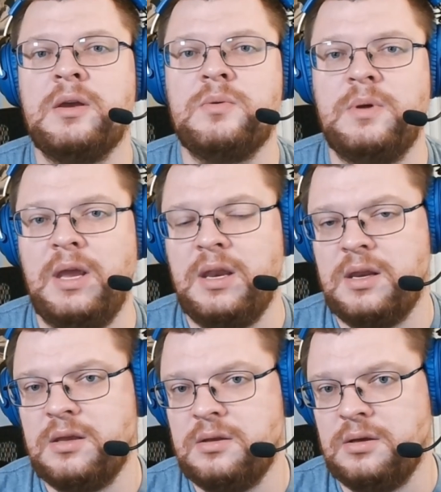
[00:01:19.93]

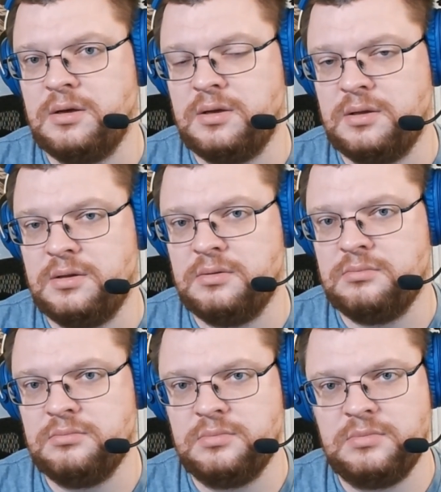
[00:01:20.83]
creating uh,
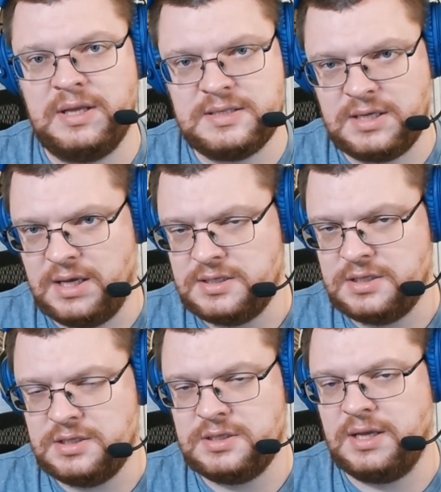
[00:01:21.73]
test
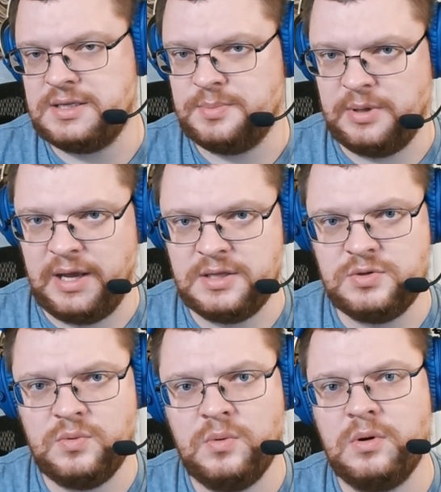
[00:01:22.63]
cases, test plans,
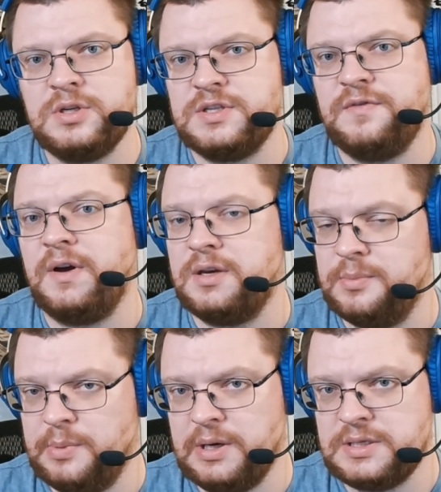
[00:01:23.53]
or just finding
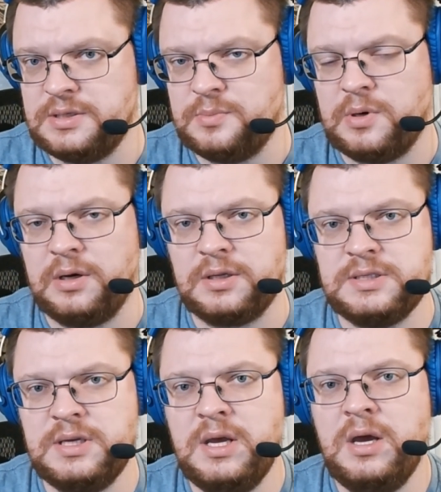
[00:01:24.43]
bugs in products